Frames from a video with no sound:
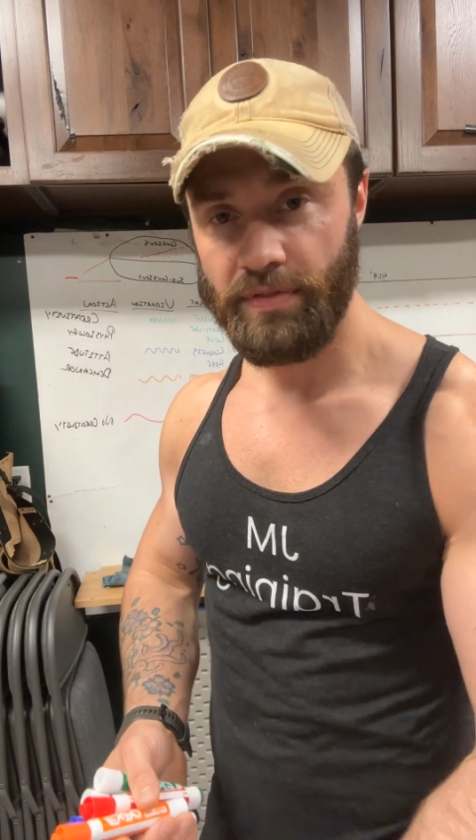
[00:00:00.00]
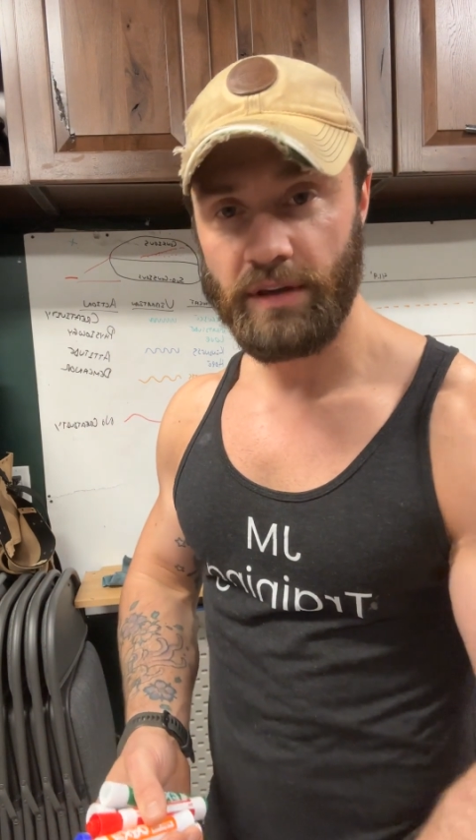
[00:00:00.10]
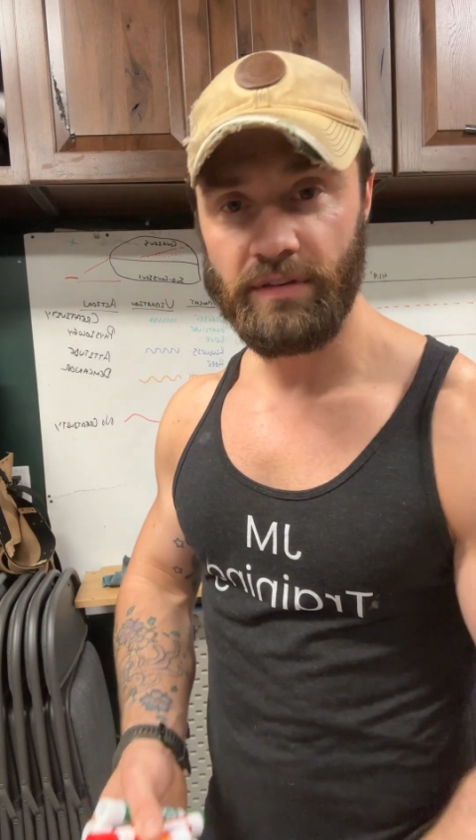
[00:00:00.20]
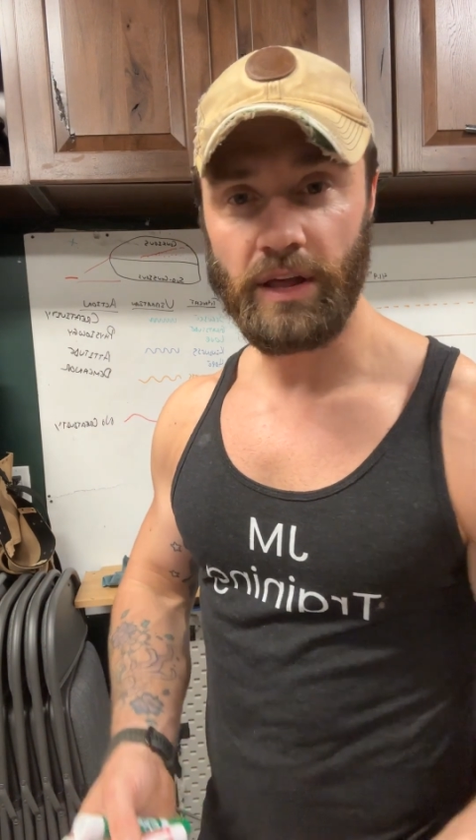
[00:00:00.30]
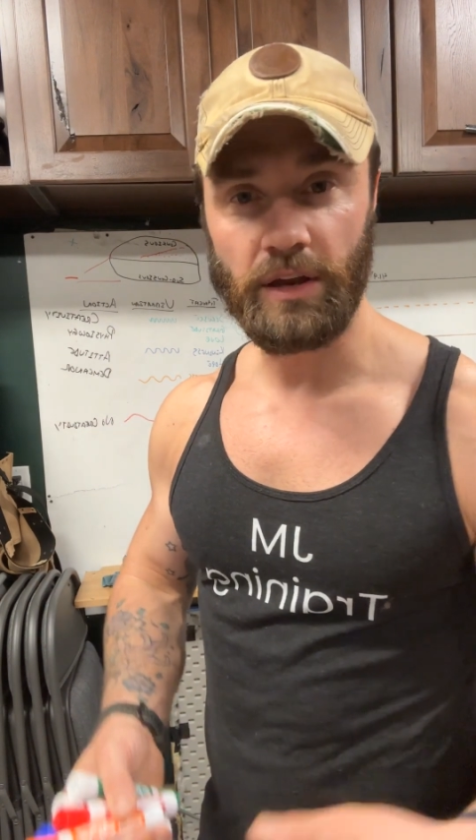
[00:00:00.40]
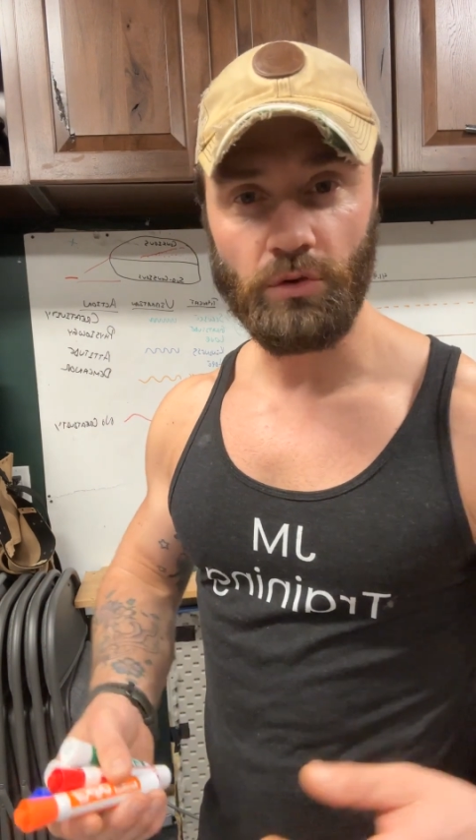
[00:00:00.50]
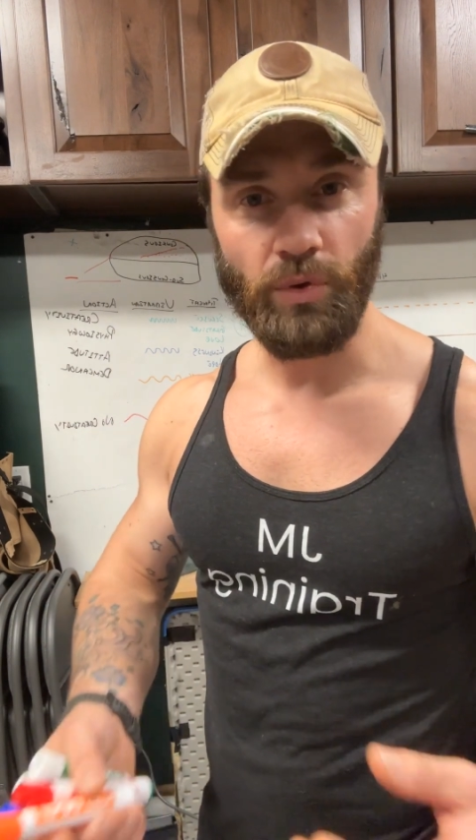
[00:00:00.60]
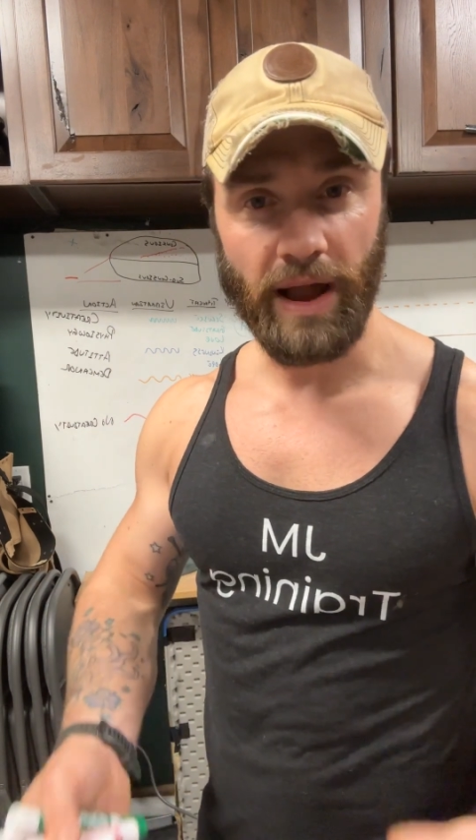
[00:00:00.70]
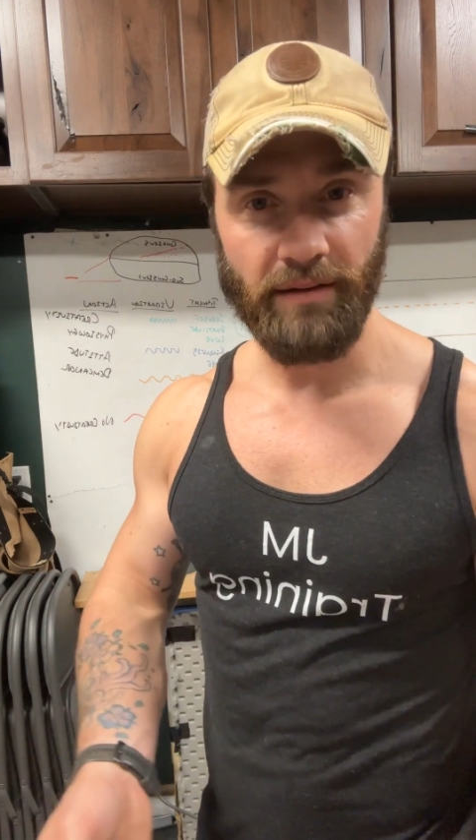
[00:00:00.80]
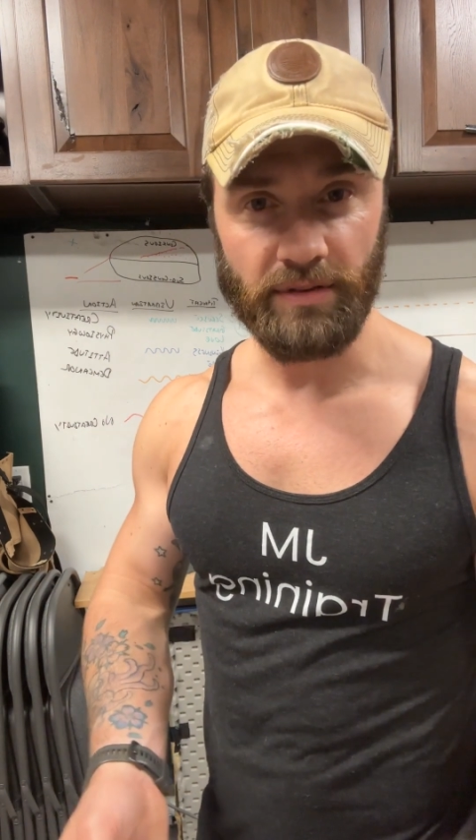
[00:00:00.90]
Think of it like
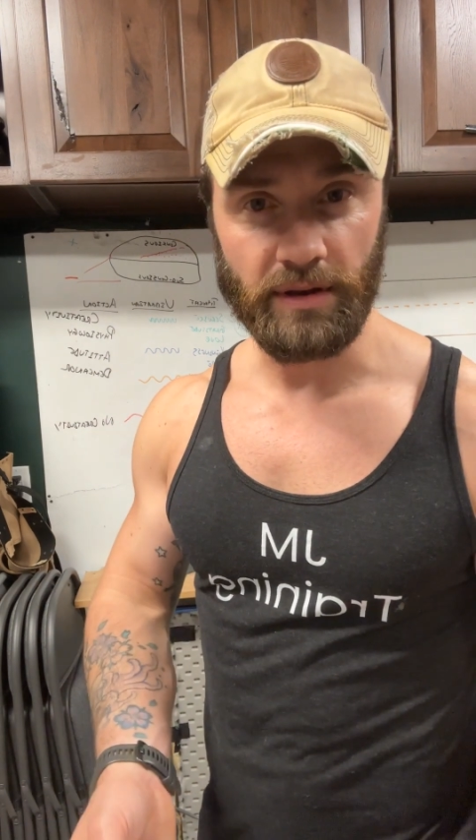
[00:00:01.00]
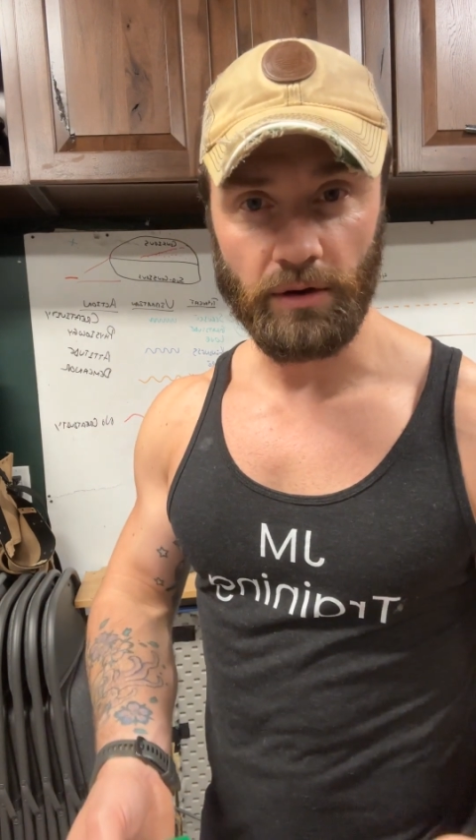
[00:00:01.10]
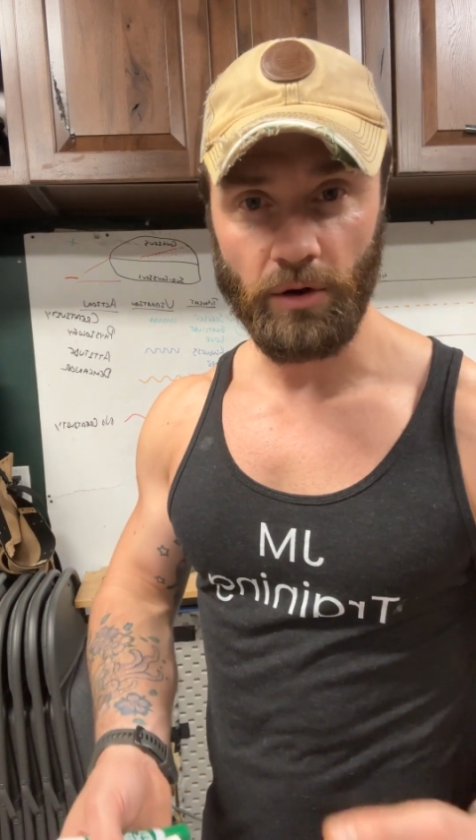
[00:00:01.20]
gravity,